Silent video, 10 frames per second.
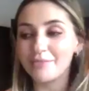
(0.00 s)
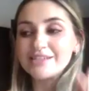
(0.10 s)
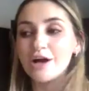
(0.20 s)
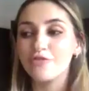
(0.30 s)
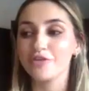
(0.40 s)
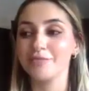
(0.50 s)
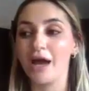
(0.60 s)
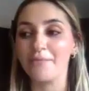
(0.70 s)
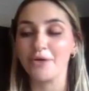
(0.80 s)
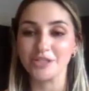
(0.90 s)
it by myself
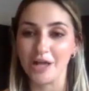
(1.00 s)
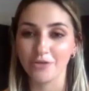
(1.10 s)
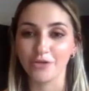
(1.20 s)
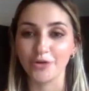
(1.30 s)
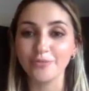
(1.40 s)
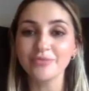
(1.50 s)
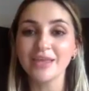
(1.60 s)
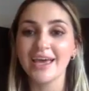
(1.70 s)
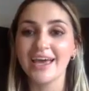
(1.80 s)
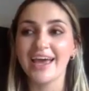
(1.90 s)
in my motel
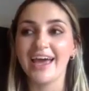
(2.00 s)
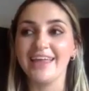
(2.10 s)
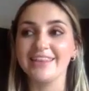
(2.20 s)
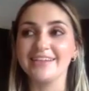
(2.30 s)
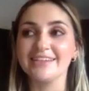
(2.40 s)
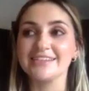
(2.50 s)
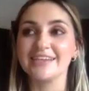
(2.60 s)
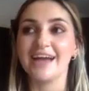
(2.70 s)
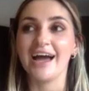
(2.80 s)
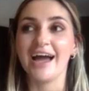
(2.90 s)
room, and
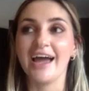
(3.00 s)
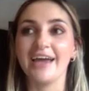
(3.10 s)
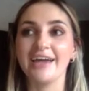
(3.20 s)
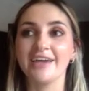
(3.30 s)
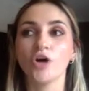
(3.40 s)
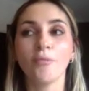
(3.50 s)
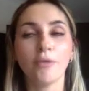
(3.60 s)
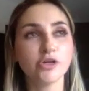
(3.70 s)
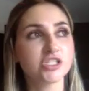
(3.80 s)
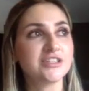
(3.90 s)
I got
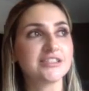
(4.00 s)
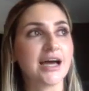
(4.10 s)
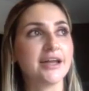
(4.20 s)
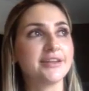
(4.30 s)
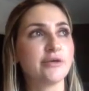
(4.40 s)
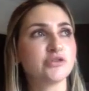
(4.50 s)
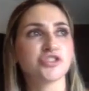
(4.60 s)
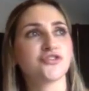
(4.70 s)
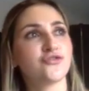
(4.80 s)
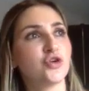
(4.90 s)
most of it done. There was
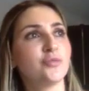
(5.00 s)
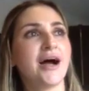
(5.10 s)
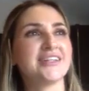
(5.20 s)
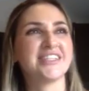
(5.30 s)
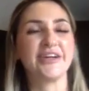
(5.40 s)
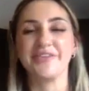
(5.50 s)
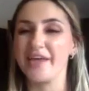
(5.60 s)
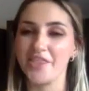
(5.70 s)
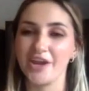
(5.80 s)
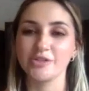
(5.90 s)
just a few parts here and
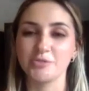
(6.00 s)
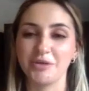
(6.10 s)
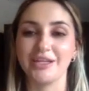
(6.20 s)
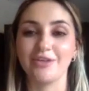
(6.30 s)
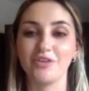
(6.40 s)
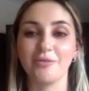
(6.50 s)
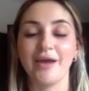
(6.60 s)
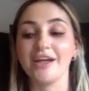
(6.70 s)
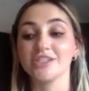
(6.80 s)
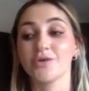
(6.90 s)
there that I was a bit iffy
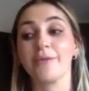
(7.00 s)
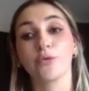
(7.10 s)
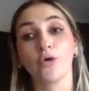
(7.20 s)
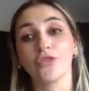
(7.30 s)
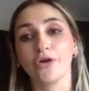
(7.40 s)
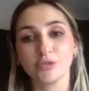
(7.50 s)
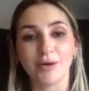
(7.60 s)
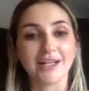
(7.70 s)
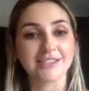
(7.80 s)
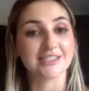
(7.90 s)
about. So I brought those
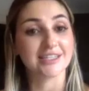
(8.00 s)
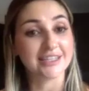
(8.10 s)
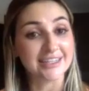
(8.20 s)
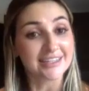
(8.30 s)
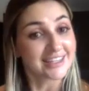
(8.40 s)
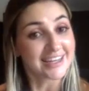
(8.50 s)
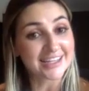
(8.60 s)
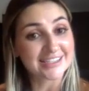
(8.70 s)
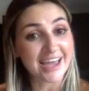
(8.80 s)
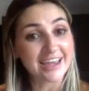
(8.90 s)
parts to Lynn the
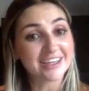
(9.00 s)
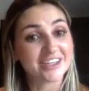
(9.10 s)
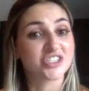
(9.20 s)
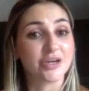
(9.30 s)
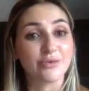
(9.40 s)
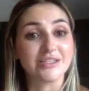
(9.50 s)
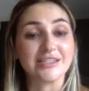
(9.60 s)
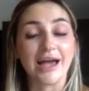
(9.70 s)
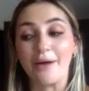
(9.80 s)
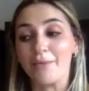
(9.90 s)
next day because she was
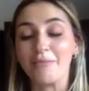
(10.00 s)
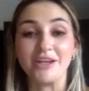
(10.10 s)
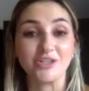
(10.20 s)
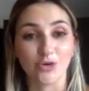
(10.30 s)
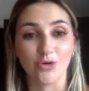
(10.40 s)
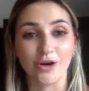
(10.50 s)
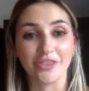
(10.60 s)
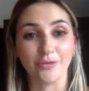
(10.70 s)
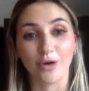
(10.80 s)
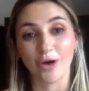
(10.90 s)
a mentor at
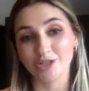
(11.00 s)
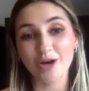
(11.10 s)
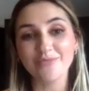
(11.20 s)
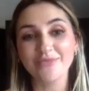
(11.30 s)
the workshop.